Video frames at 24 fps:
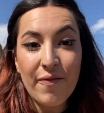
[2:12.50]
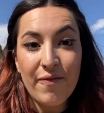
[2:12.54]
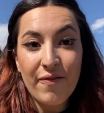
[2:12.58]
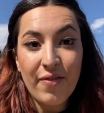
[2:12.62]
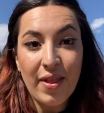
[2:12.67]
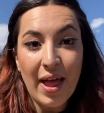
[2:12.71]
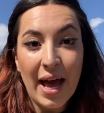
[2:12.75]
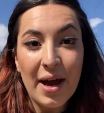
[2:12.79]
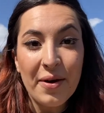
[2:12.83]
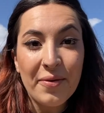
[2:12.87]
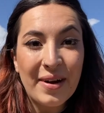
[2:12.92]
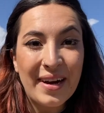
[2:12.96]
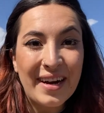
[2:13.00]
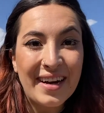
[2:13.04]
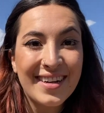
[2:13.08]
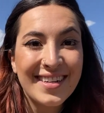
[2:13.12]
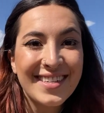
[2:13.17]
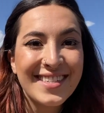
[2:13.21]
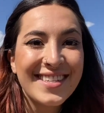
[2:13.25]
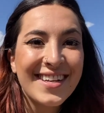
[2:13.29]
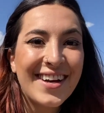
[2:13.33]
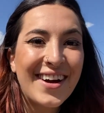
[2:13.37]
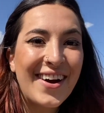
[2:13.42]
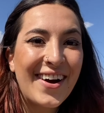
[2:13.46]

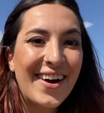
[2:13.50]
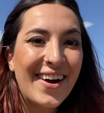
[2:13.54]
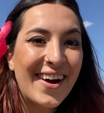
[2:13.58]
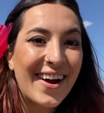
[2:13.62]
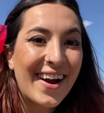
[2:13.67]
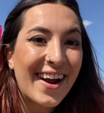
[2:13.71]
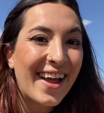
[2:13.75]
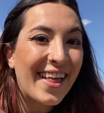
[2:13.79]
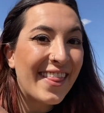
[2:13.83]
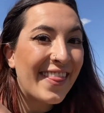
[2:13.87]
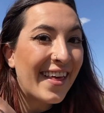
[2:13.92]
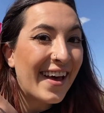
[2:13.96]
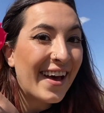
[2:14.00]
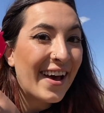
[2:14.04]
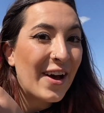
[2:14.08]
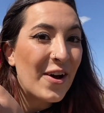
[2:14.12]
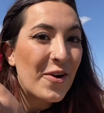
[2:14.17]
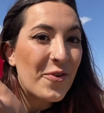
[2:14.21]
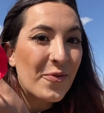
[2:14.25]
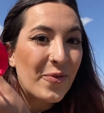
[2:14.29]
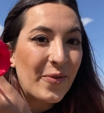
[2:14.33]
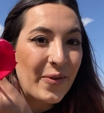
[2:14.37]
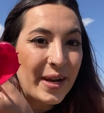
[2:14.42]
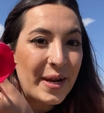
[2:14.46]
flowers are
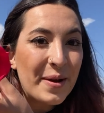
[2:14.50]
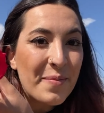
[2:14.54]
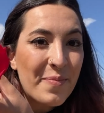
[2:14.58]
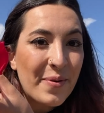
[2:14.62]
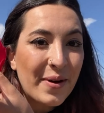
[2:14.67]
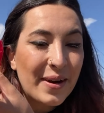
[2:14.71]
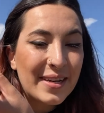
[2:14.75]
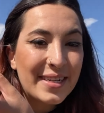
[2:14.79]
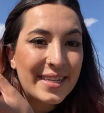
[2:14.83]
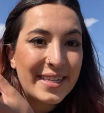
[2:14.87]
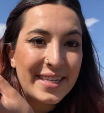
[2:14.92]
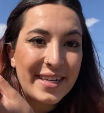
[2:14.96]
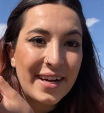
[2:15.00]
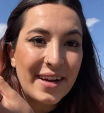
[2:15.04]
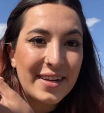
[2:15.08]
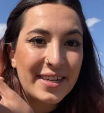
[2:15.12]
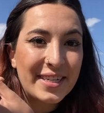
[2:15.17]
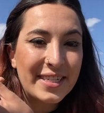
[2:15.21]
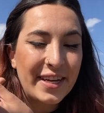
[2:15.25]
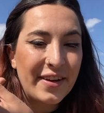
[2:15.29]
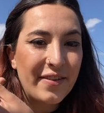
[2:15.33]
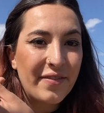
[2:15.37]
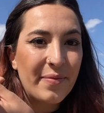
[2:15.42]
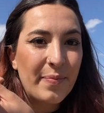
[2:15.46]
the
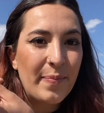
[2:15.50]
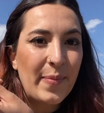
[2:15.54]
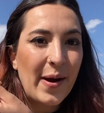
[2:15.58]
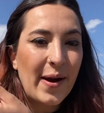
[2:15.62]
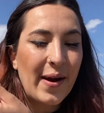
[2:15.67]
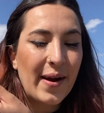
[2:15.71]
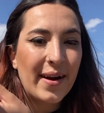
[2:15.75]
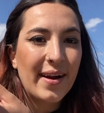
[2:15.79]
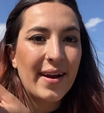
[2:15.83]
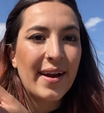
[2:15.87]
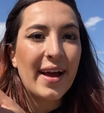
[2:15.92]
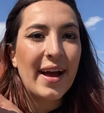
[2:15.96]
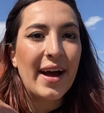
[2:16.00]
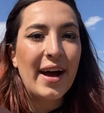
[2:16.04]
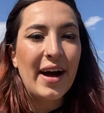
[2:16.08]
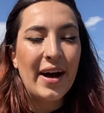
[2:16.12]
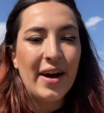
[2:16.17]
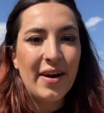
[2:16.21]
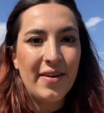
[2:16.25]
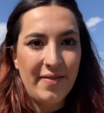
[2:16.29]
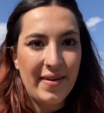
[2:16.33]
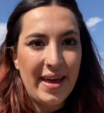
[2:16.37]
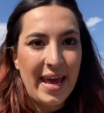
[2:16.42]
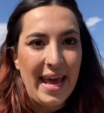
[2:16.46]
reproductive part
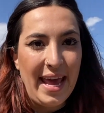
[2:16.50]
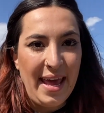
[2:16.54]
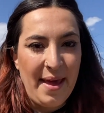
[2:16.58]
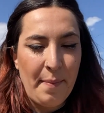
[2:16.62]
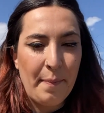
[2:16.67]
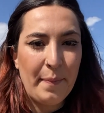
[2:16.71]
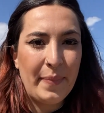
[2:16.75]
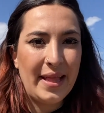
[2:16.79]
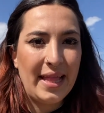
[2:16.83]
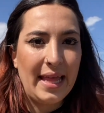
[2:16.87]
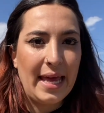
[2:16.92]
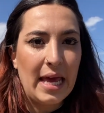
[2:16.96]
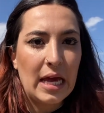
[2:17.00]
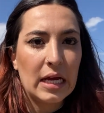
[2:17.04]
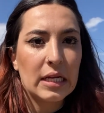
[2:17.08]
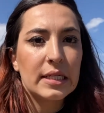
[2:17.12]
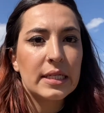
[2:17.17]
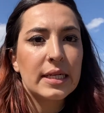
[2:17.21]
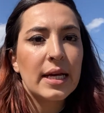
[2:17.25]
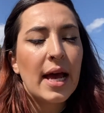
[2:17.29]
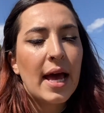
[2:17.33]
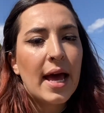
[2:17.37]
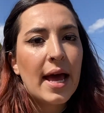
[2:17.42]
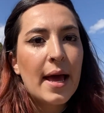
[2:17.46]
of a plant,
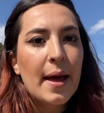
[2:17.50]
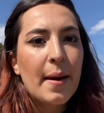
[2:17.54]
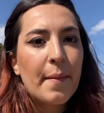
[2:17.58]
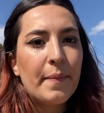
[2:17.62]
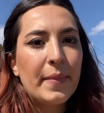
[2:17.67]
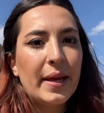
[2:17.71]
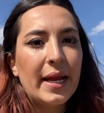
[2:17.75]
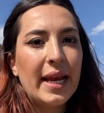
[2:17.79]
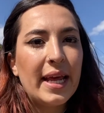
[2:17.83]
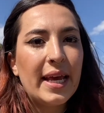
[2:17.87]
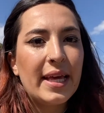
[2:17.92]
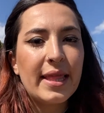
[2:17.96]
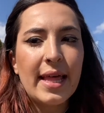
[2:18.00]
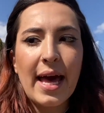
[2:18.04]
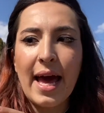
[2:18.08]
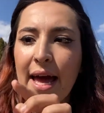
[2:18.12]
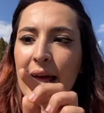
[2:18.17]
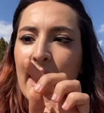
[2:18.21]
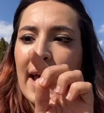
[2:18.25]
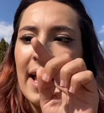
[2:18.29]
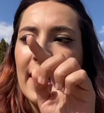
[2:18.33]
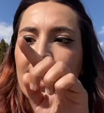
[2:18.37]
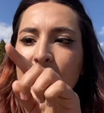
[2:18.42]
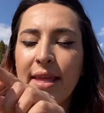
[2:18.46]
meaning that
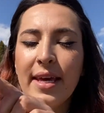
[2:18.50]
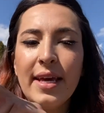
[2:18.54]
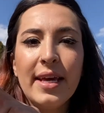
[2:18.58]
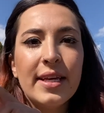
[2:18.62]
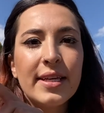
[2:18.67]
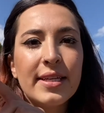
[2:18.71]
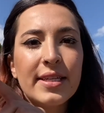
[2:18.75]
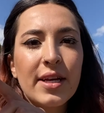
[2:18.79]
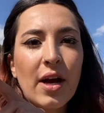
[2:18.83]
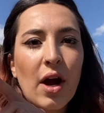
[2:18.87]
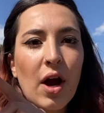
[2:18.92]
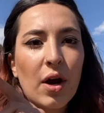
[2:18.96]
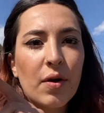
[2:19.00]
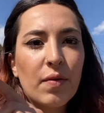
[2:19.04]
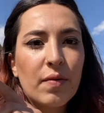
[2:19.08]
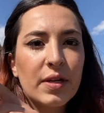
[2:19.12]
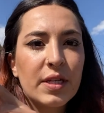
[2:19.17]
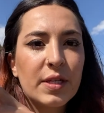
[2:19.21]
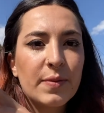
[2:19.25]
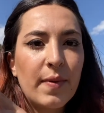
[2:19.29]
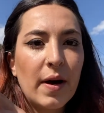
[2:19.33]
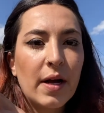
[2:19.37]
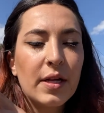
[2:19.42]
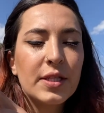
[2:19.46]
these are
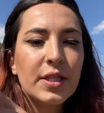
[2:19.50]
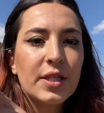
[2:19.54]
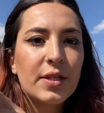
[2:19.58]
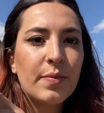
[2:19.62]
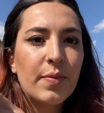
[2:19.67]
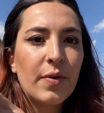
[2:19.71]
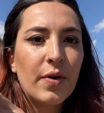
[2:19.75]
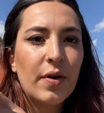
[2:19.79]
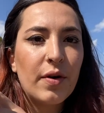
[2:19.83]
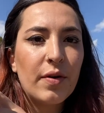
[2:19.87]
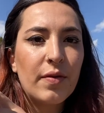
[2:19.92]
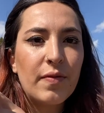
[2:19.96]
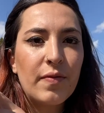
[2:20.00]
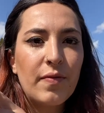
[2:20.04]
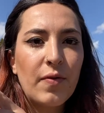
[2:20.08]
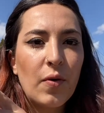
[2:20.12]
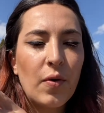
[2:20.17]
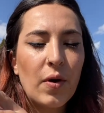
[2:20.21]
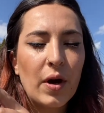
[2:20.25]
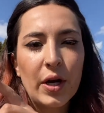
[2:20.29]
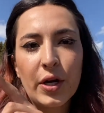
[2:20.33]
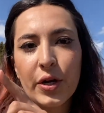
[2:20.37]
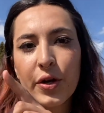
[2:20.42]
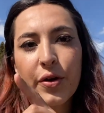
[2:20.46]
responsible
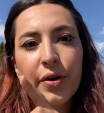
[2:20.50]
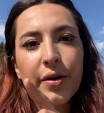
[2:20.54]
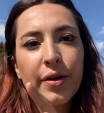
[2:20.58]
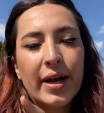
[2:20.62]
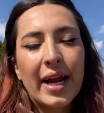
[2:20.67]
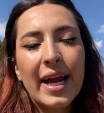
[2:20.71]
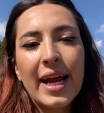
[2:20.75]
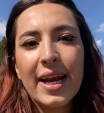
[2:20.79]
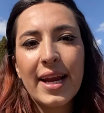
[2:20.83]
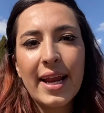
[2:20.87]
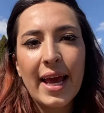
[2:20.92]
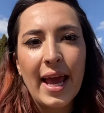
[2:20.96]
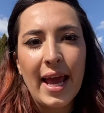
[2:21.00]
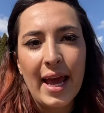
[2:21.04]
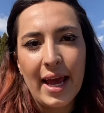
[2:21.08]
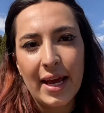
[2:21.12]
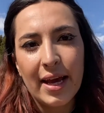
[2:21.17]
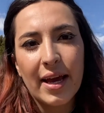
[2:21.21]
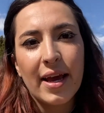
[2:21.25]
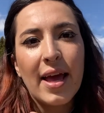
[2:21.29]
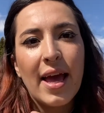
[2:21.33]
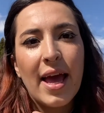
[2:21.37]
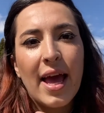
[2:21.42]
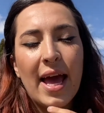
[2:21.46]
for
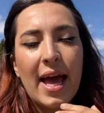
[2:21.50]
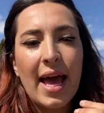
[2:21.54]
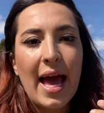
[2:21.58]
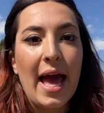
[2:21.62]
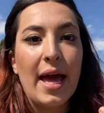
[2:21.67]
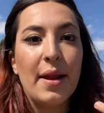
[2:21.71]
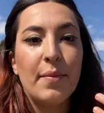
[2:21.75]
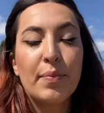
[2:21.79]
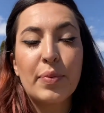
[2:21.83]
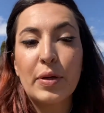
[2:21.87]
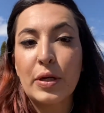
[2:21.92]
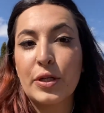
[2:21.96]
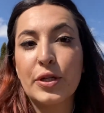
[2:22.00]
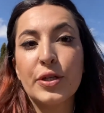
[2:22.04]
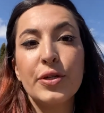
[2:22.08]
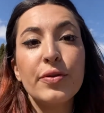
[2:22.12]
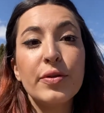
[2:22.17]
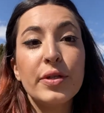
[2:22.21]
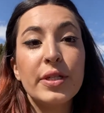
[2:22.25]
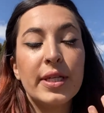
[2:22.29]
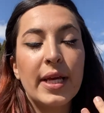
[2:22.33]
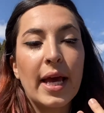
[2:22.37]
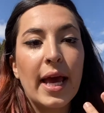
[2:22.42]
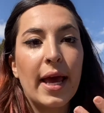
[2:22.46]
creating and
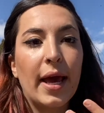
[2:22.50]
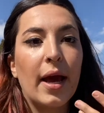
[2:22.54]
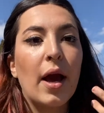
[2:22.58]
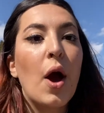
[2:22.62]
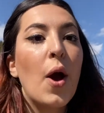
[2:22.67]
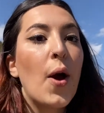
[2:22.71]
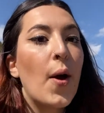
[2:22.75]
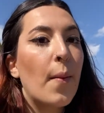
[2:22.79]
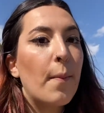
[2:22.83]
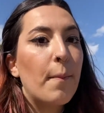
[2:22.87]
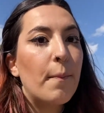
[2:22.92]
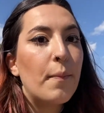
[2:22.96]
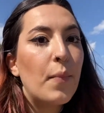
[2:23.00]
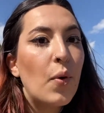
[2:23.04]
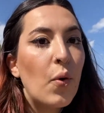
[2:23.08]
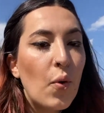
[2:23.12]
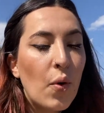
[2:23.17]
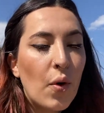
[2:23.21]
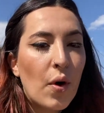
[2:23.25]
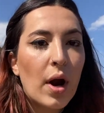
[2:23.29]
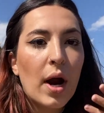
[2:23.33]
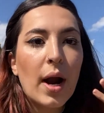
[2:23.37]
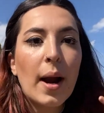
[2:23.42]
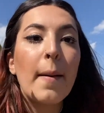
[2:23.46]
producing
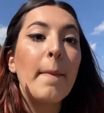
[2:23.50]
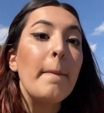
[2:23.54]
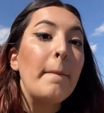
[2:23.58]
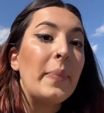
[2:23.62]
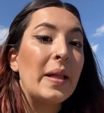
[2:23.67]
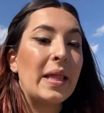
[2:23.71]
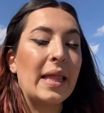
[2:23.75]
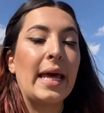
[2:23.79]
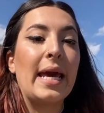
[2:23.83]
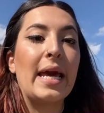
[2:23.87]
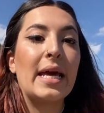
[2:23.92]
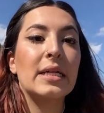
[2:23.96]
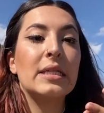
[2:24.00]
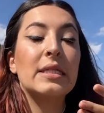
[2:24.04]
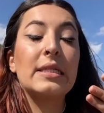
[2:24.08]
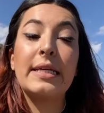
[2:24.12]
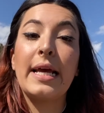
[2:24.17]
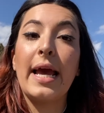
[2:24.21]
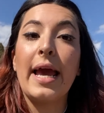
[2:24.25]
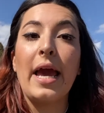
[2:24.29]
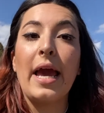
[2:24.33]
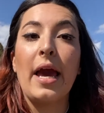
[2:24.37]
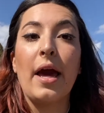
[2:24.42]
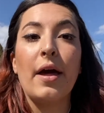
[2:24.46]
more plants
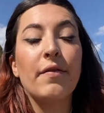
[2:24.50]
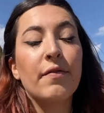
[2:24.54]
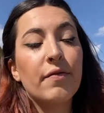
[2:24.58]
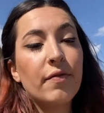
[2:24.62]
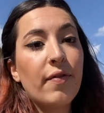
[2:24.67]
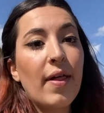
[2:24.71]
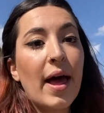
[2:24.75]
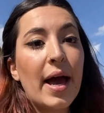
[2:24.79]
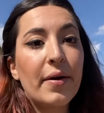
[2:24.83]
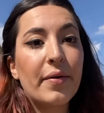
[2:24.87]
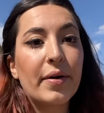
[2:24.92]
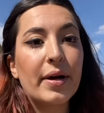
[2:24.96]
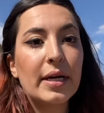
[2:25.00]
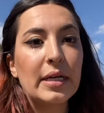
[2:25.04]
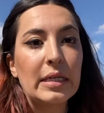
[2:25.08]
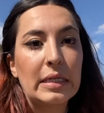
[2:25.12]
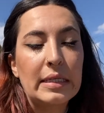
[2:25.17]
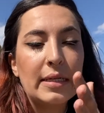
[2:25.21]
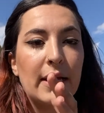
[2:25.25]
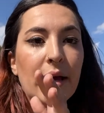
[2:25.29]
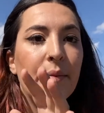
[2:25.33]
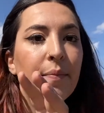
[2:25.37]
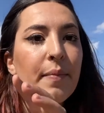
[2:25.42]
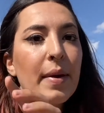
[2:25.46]
and flowers,
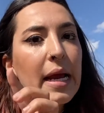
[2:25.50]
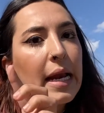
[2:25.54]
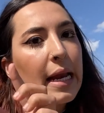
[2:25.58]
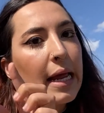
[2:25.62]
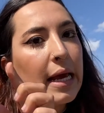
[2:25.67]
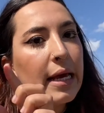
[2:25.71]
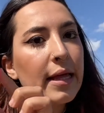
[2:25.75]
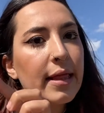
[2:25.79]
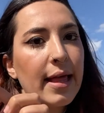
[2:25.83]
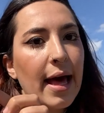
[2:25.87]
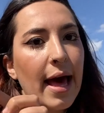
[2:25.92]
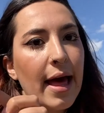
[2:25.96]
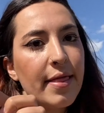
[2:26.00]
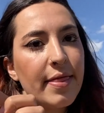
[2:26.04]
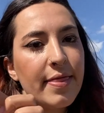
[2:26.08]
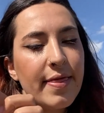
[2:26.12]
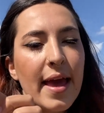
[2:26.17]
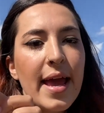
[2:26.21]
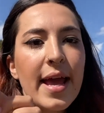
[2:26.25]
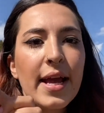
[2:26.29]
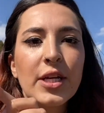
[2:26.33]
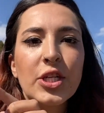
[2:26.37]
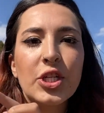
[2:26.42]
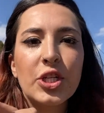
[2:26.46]
meaning that
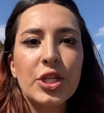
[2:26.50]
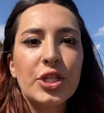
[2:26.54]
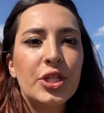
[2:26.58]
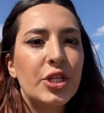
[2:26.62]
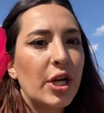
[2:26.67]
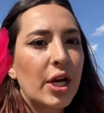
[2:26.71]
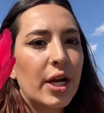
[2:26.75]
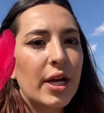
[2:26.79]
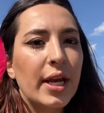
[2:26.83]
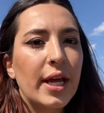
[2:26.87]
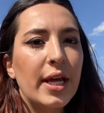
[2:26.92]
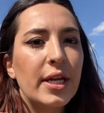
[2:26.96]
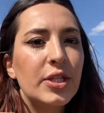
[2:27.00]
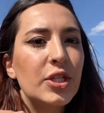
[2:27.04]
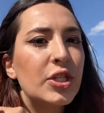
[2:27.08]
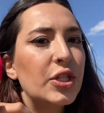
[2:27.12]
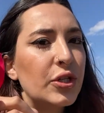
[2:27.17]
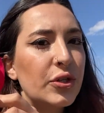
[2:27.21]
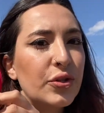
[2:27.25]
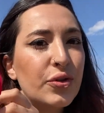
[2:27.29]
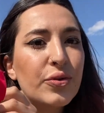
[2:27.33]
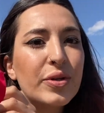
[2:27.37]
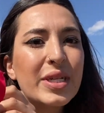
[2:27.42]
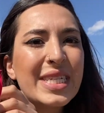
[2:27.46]
they should turn
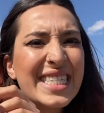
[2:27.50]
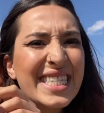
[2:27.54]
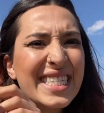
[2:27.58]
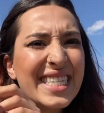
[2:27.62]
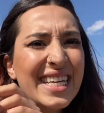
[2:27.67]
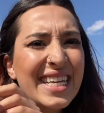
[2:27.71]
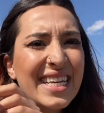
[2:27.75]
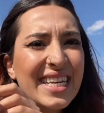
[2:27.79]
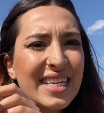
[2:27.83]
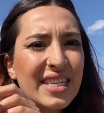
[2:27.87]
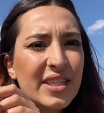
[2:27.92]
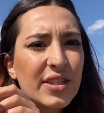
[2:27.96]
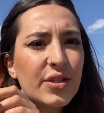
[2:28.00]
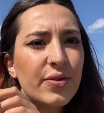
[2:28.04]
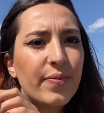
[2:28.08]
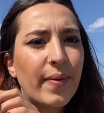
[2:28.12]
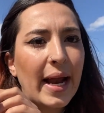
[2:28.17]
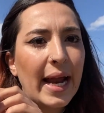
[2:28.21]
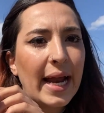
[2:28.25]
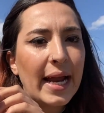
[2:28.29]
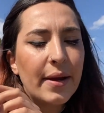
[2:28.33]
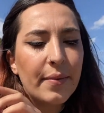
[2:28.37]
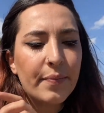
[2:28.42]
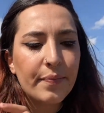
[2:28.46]
into seeds, right?